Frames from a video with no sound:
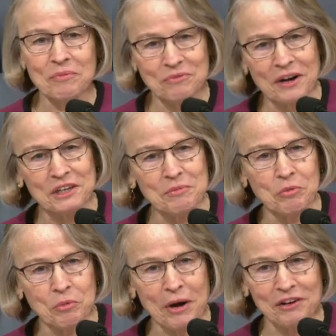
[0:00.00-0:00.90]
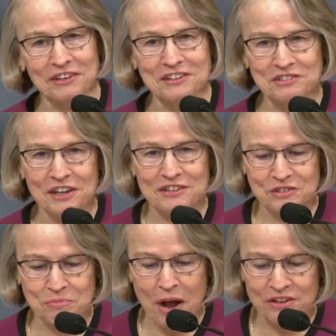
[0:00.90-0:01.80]
Ranking Member Brownley is saying it's
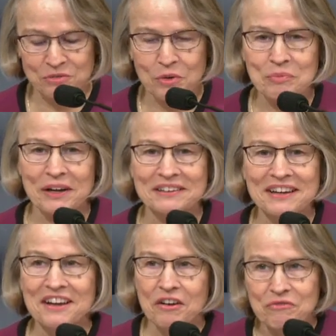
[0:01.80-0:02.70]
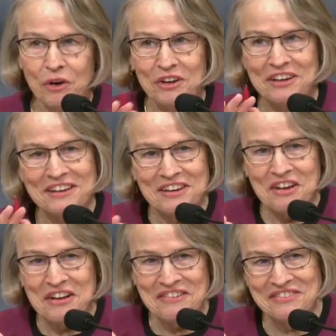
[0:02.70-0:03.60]
impossible, but very,
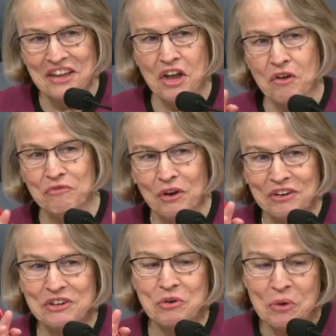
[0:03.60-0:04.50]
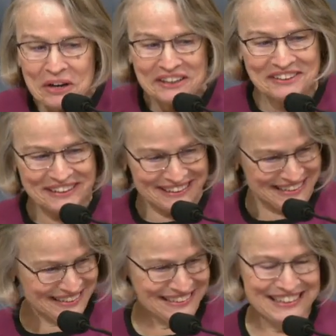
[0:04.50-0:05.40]
very
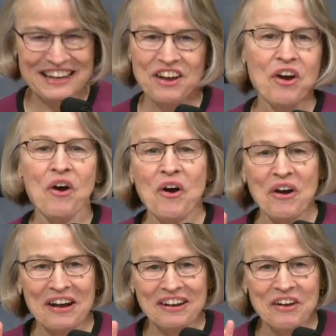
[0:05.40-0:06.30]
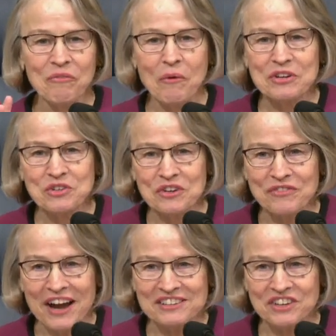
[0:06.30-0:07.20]
quickly, what would you
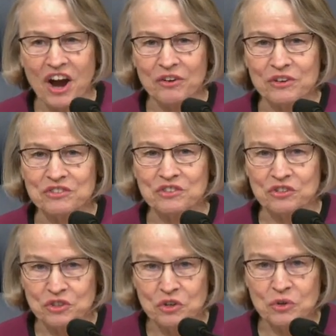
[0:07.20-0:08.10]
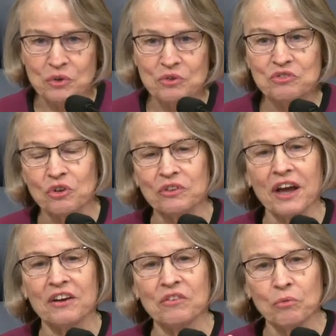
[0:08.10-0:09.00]
advise Congress to do so
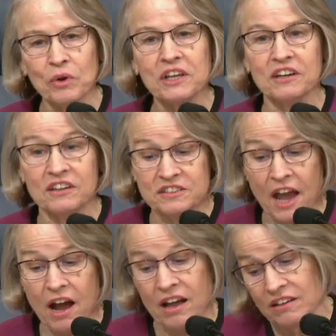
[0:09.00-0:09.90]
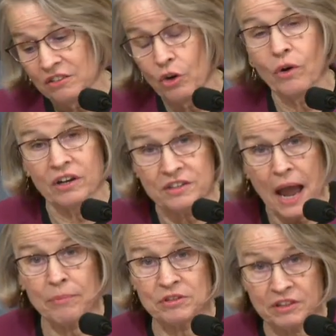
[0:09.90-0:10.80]
that we can adapt, you know,
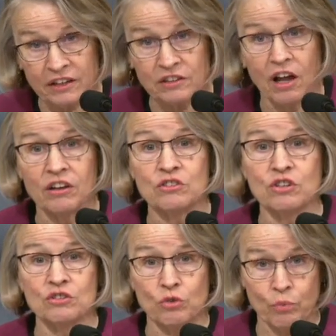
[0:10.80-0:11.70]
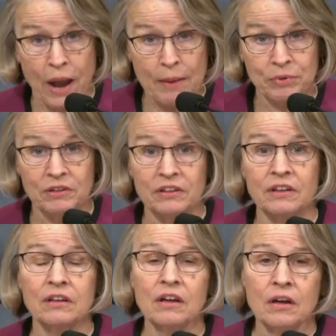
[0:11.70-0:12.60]
adapt technologies
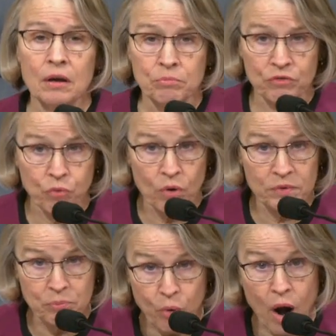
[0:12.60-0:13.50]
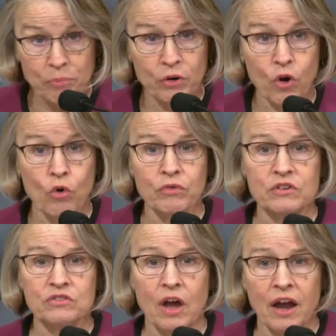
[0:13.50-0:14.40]
rapidly, perform the proper
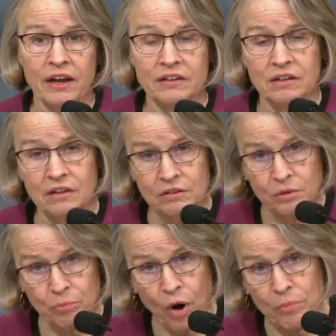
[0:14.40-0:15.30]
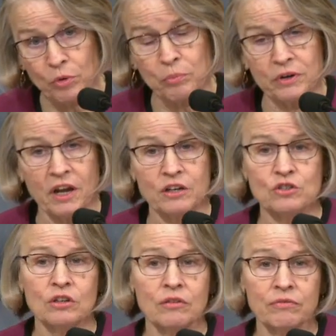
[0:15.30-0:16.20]
oversight, the proper
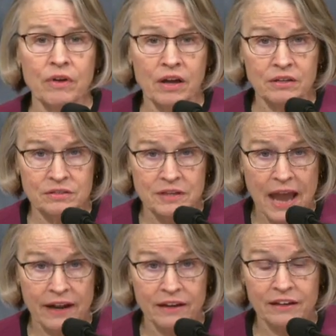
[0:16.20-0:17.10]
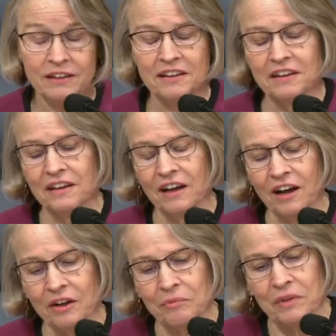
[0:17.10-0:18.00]
protection of uh, data,
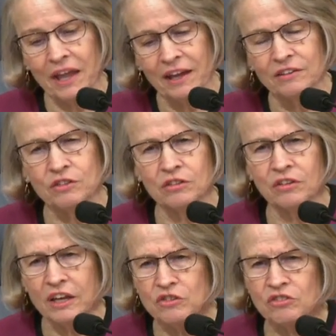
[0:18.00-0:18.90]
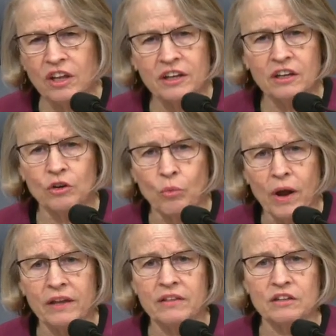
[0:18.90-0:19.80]
um, and to legislate in a
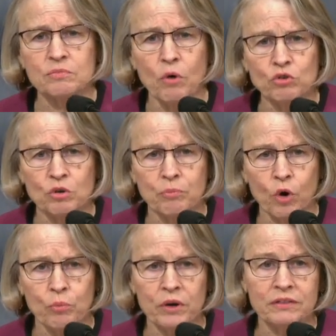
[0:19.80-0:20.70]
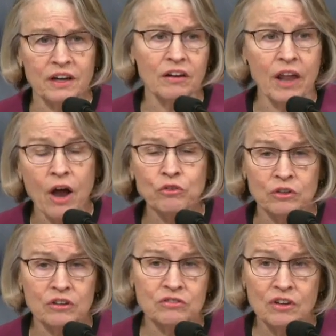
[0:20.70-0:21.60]
way that's most appropriate that allows
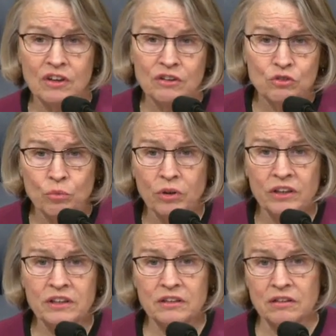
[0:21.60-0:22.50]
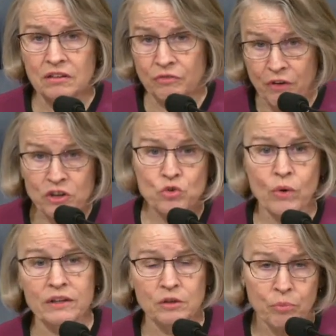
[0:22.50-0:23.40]
us to really
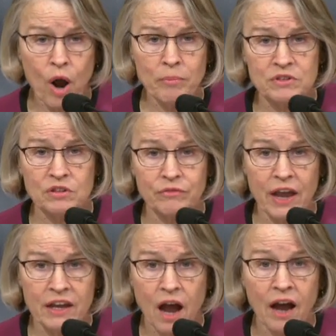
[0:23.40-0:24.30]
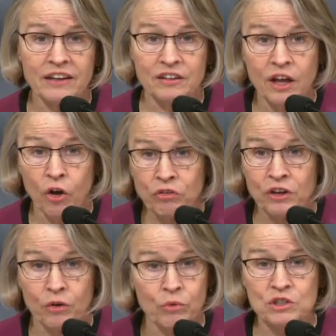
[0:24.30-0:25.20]
effectuate the promise of AI in
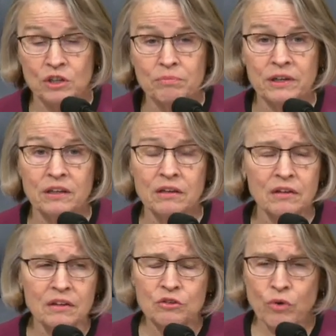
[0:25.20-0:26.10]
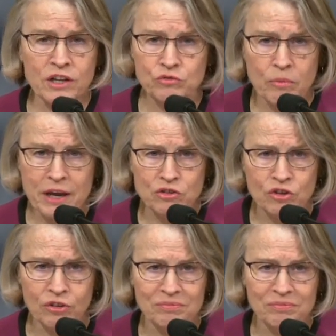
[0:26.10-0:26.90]
healthcare, which can be transformational.